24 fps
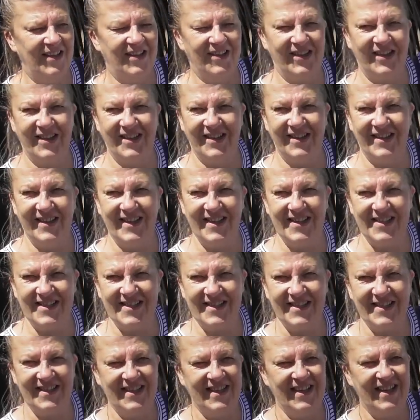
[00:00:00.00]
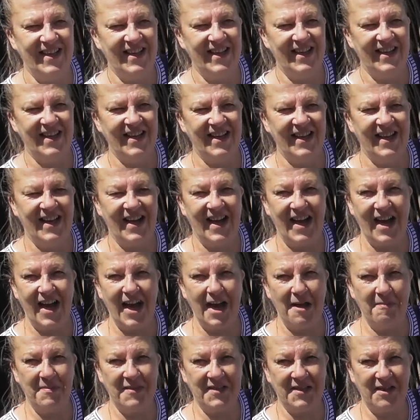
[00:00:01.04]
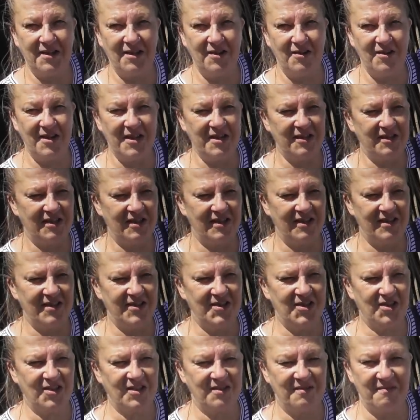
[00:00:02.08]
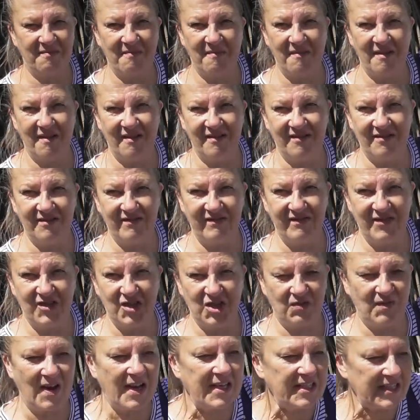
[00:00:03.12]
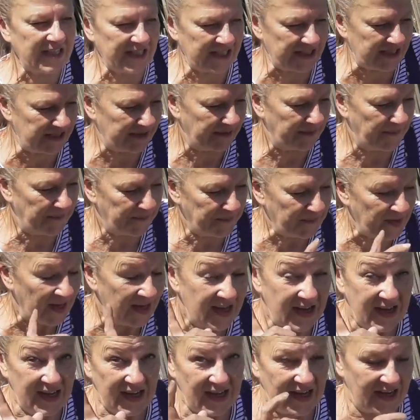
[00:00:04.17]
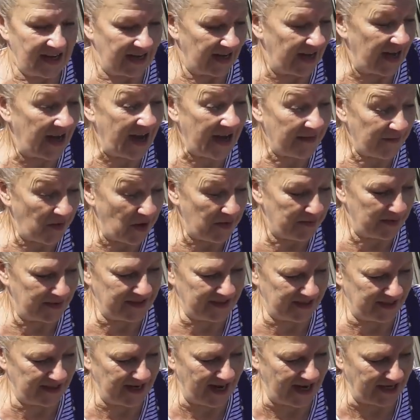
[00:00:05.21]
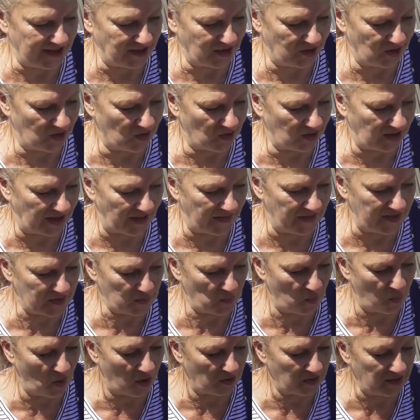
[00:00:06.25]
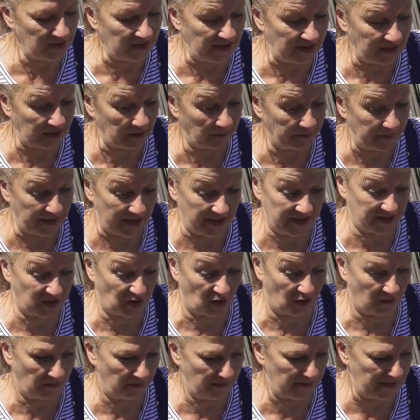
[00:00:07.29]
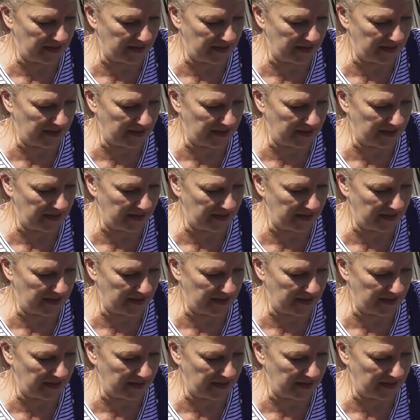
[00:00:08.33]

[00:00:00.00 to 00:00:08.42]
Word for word: look at this. Absolutely just shredded. I have opened it and had a look and this one little bit has gone